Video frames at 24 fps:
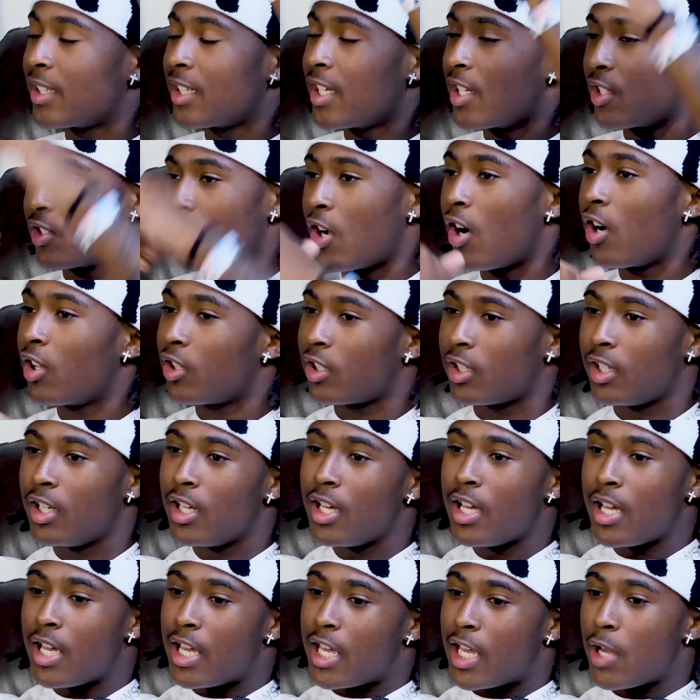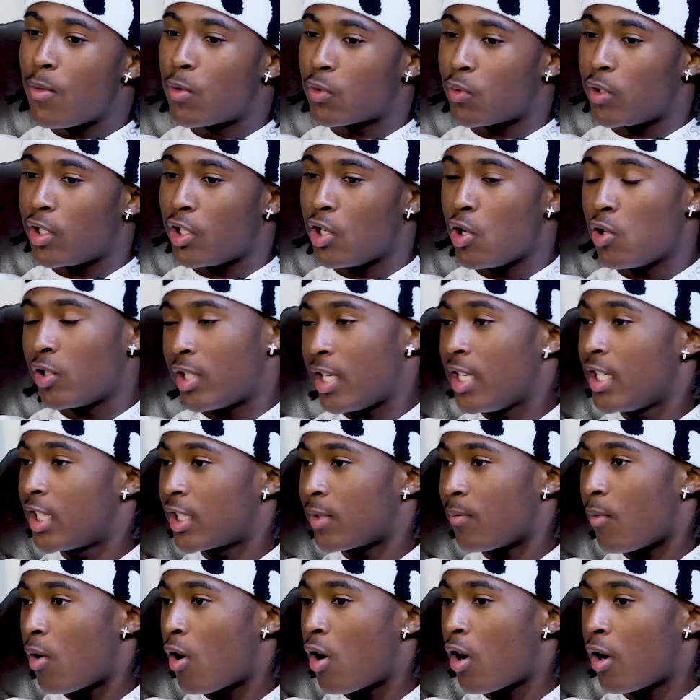getting taller, it was one of those he's
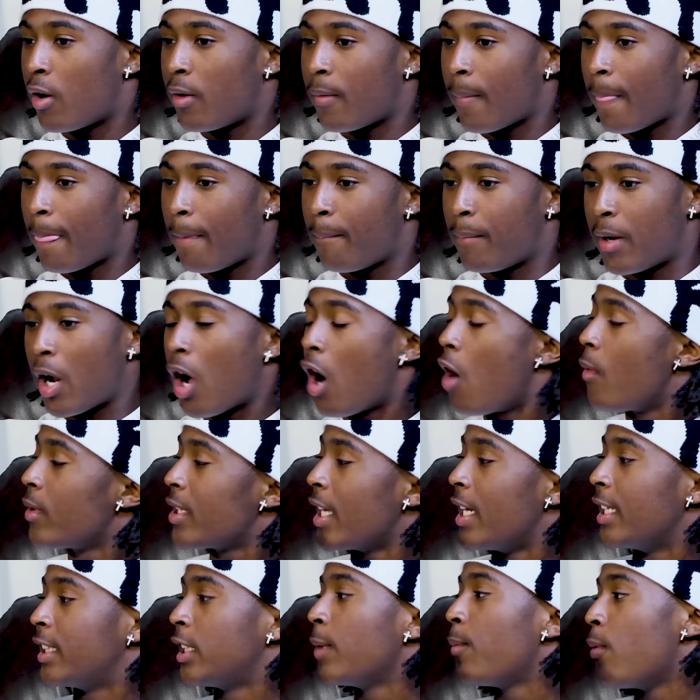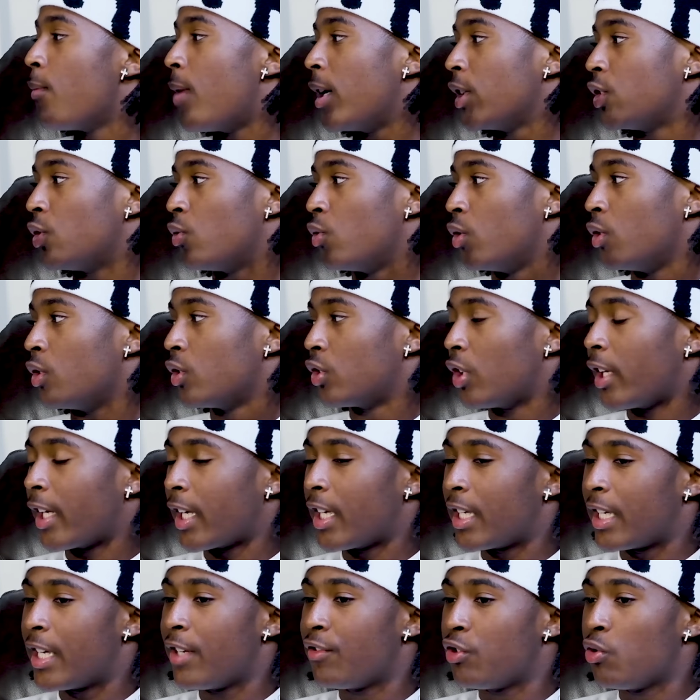small. But I always had a chip on my shoulder. It's like
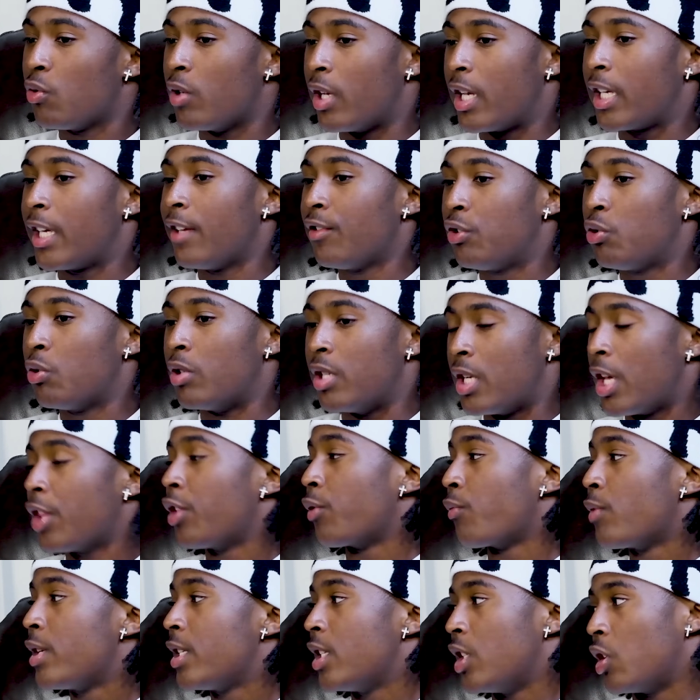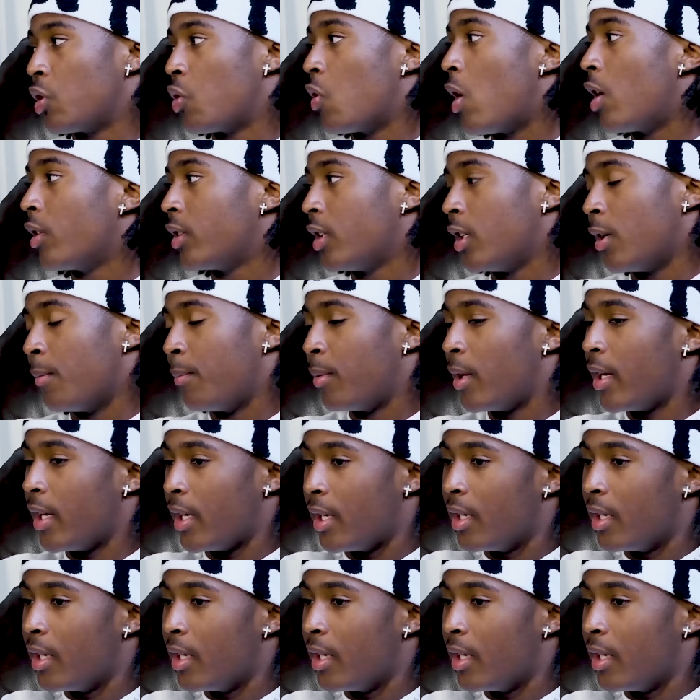it gives you another reason to go out there and play.